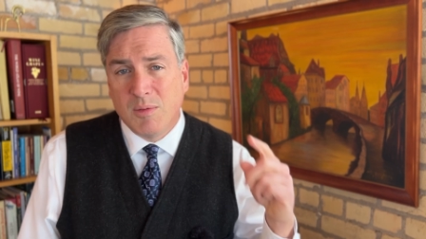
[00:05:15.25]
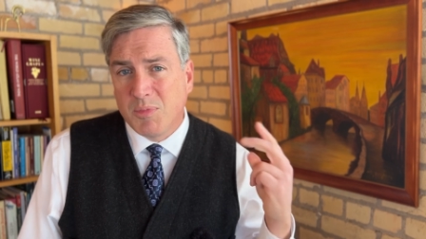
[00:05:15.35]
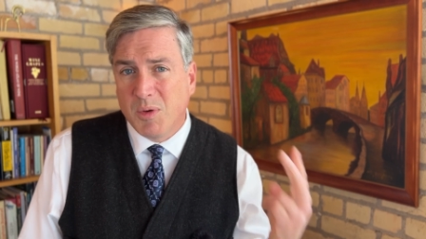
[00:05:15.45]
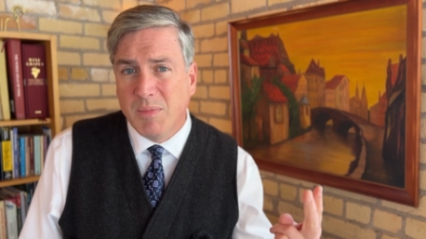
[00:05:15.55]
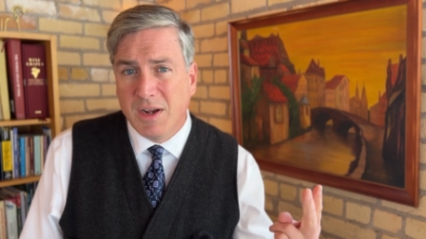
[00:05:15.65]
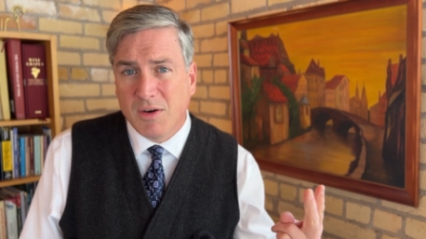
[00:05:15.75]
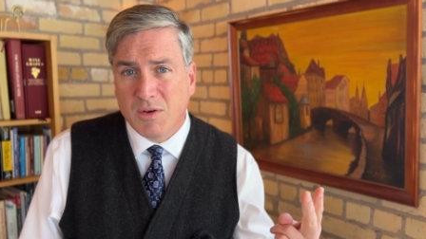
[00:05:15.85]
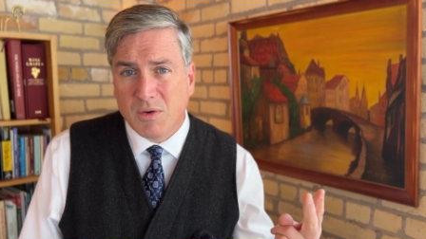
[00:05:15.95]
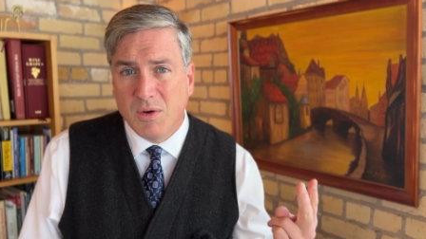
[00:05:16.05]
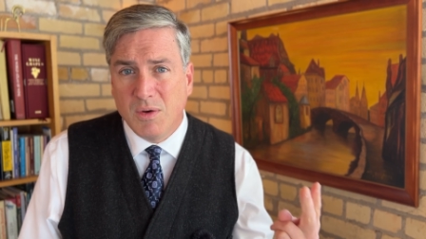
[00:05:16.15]
Premier
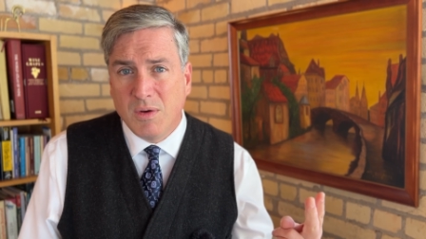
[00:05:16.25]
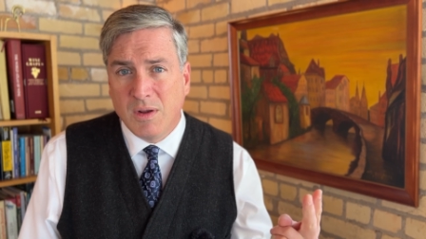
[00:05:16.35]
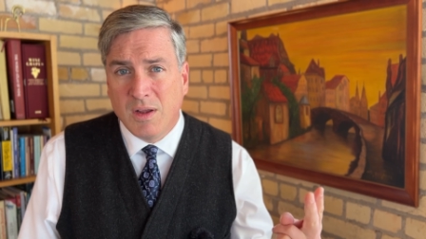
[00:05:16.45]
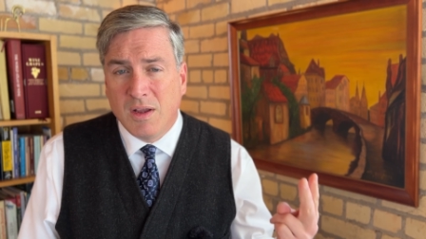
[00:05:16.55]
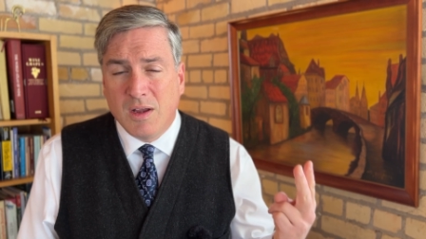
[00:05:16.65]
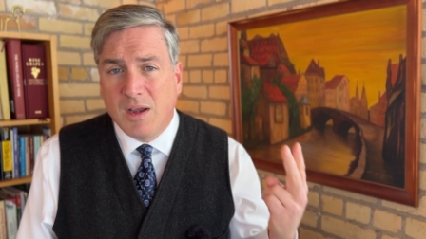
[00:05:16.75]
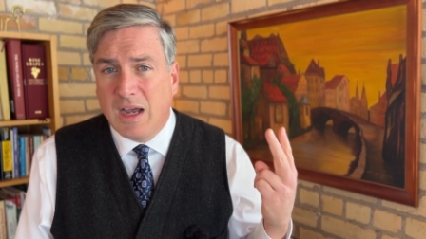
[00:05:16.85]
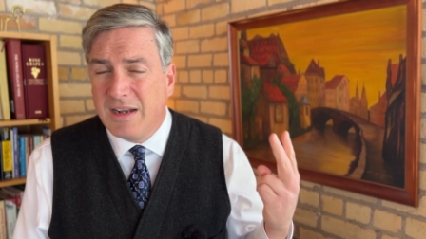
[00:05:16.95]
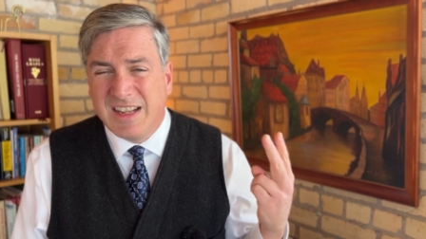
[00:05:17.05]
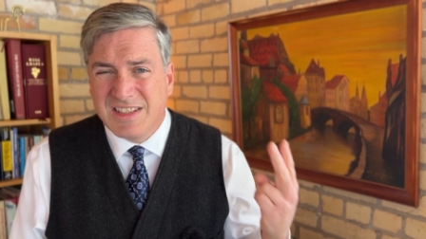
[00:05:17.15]
Cru
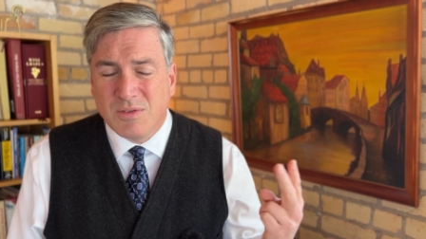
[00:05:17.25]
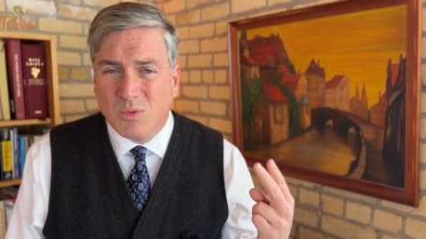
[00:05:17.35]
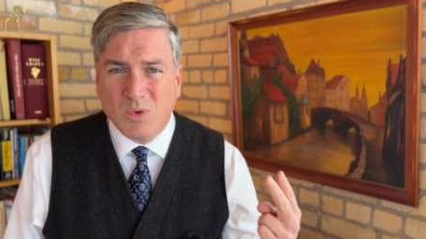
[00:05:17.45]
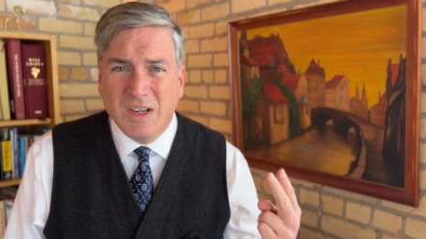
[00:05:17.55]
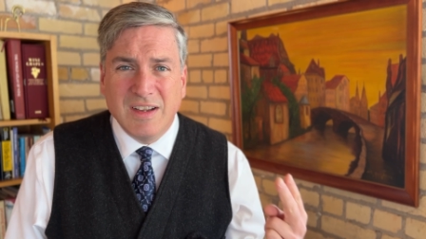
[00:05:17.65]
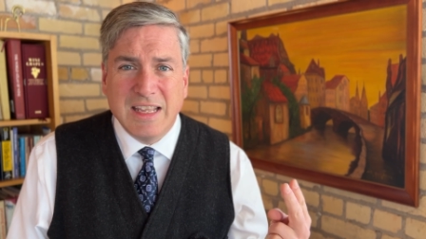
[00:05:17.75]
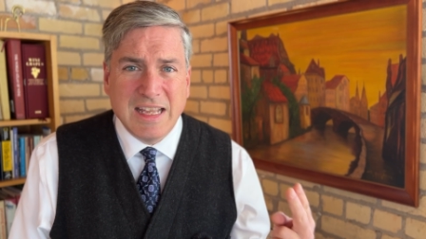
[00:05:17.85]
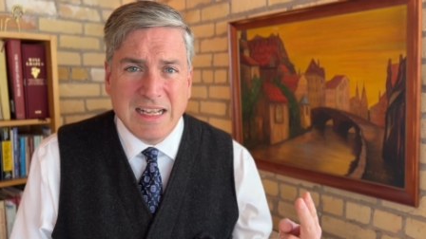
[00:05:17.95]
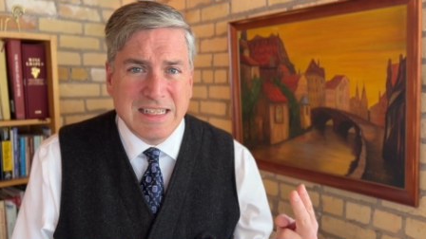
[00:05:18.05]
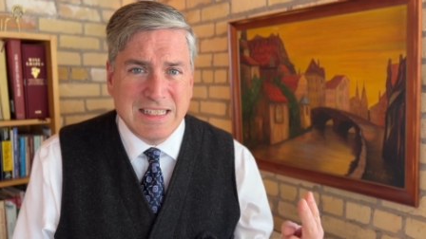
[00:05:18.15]
uh, doesn't really
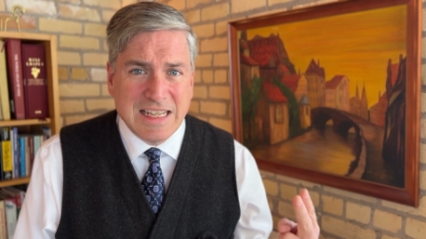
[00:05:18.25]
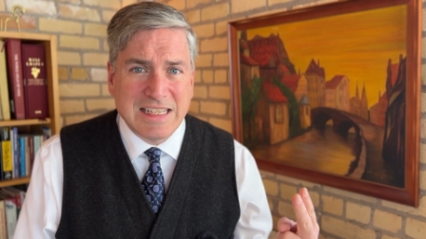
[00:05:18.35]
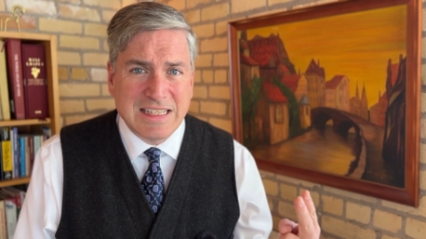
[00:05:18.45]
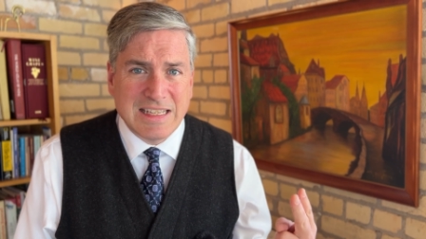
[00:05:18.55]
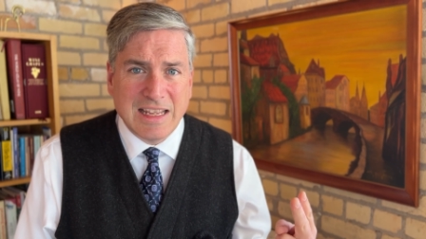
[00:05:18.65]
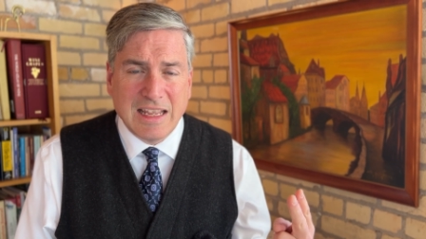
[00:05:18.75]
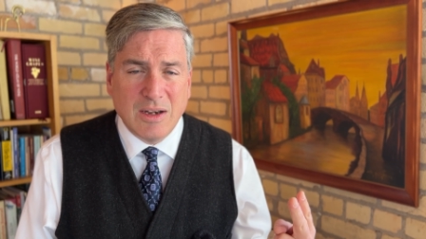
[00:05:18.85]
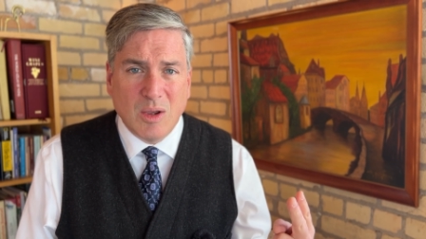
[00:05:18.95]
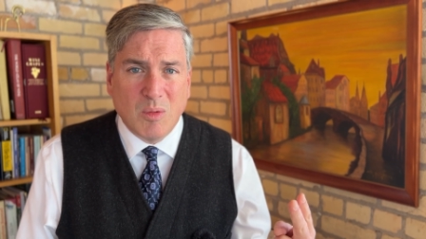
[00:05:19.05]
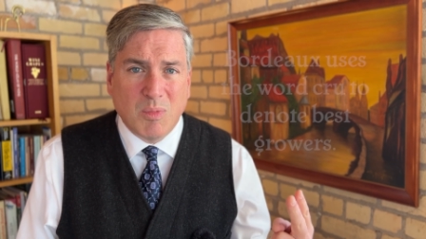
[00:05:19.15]
exist
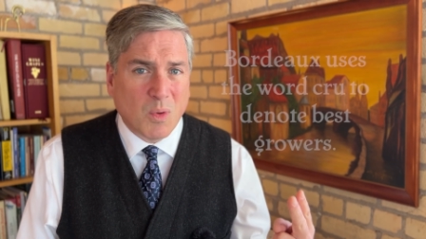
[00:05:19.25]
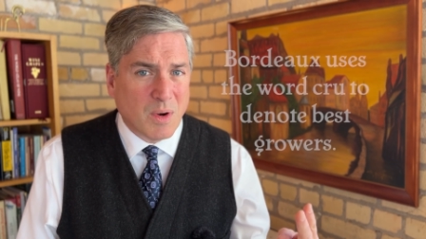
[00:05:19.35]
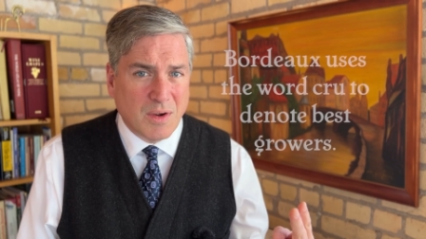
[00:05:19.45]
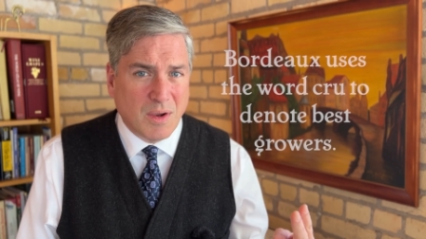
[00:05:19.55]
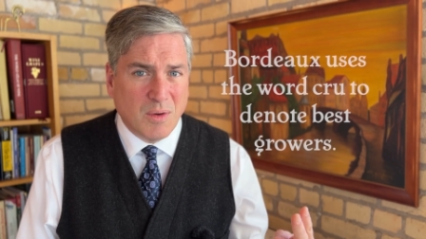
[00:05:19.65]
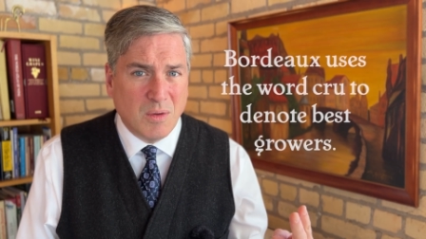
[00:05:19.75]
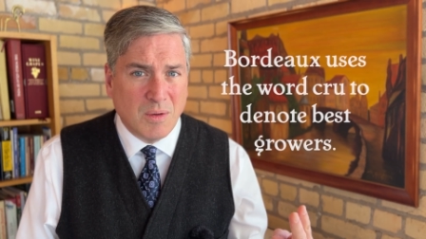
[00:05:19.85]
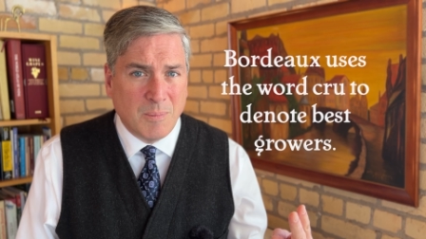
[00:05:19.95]
in Bordeaux.